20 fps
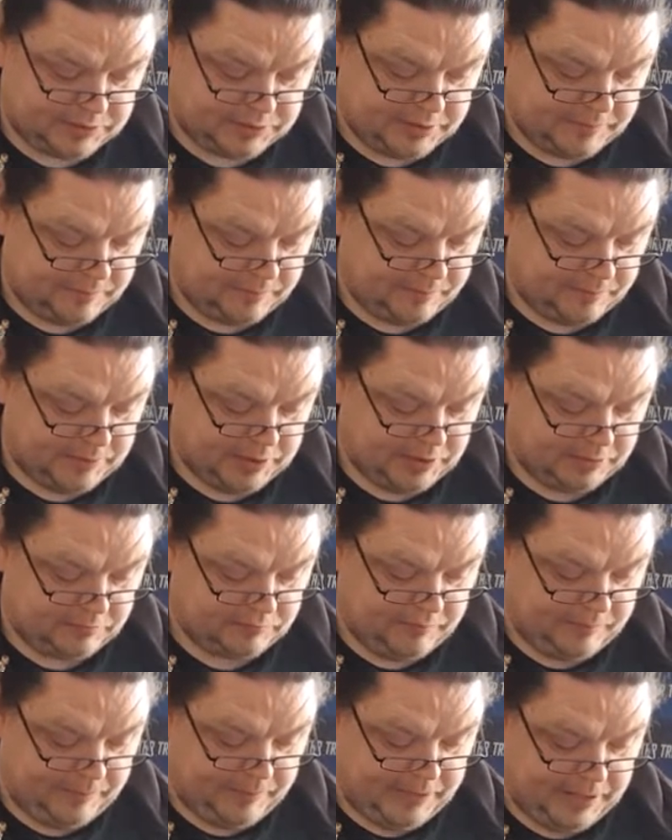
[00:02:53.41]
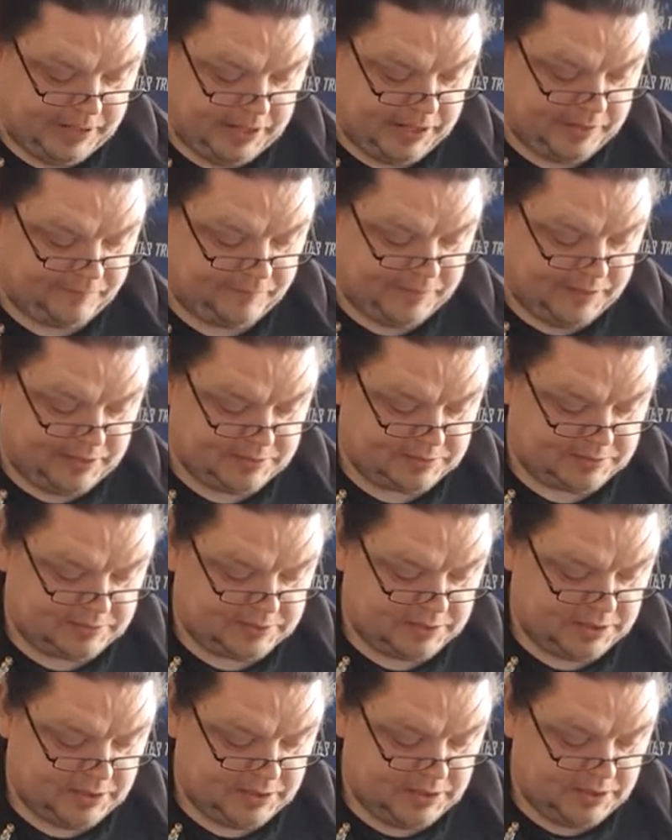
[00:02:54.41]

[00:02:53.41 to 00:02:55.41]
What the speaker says: ship beyond repair. First